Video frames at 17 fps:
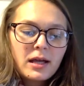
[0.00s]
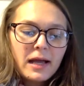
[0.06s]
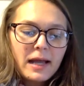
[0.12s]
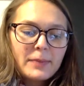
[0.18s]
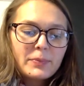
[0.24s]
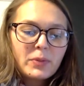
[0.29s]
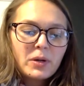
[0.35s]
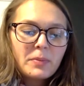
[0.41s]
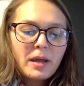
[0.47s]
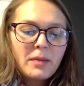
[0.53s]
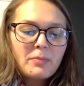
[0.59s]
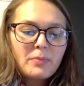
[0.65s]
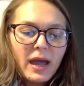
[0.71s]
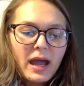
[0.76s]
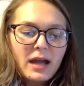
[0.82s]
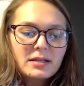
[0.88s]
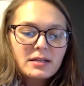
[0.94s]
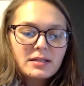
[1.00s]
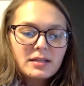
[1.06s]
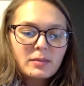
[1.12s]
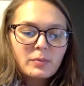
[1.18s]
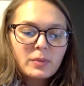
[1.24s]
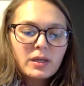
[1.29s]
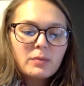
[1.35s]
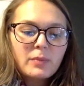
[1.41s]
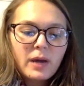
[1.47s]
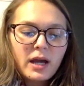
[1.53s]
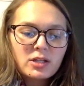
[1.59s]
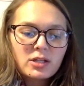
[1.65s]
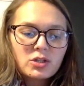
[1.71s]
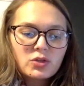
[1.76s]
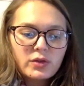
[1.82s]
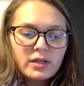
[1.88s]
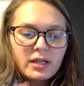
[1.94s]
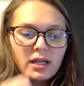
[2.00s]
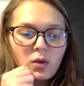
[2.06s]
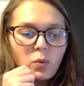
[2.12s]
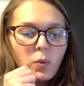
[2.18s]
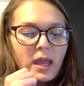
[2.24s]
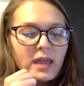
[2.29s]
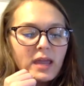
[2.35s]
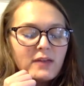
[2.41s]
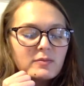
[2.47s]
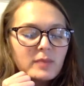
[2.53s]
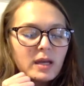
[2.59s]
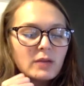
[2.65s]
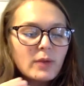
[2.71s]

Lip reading: I put my back to the big pine tree and waved my